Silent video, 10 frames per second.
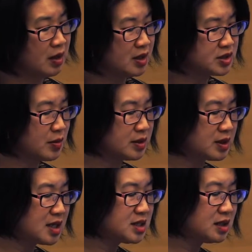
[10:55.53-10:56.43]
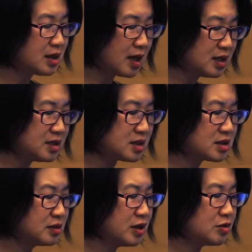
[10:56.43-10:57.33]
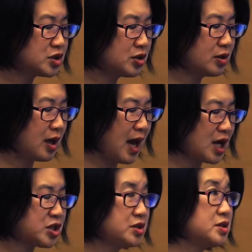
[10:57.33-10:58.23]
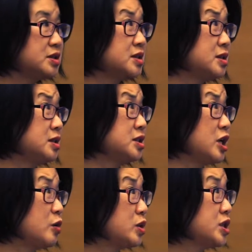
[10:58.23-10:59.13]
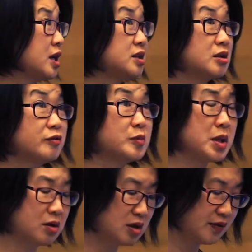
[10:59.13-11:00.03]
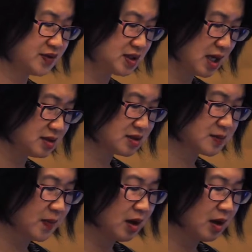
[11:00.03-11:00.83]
So in the 1990s, its leaders took action to distinguish Qatar from other Gulf states.